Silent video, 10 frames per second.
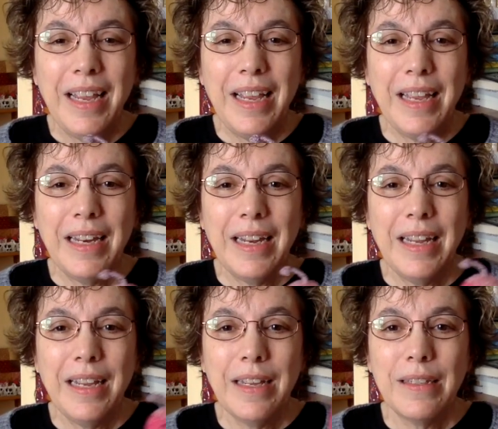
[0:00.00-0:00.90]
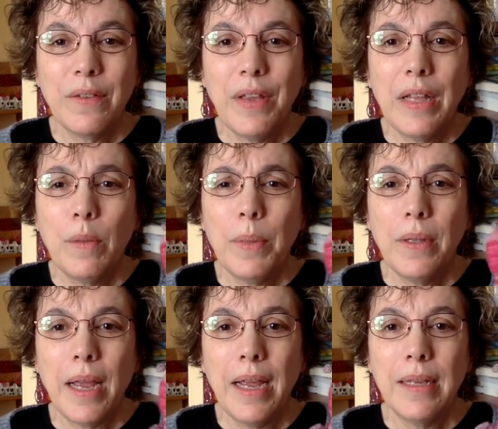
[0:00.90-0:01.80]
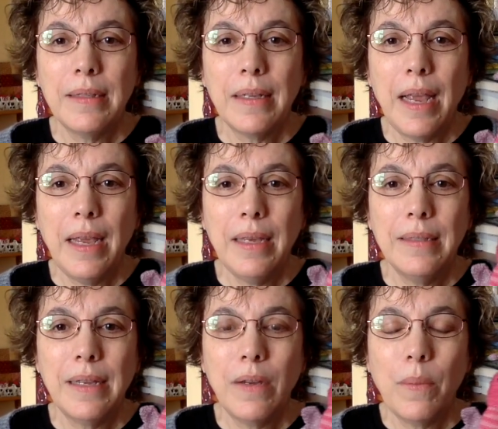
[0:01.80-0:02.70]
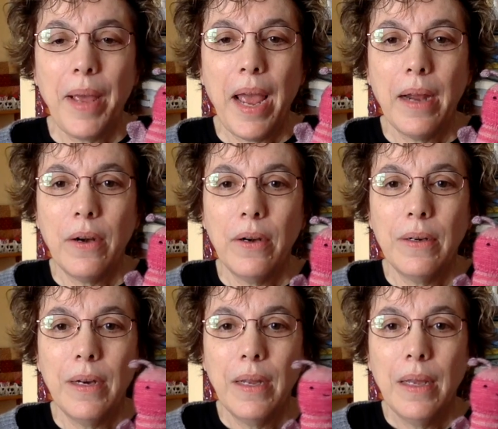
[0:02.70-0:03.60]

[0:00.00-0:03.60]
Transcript: It is available as a single pattern,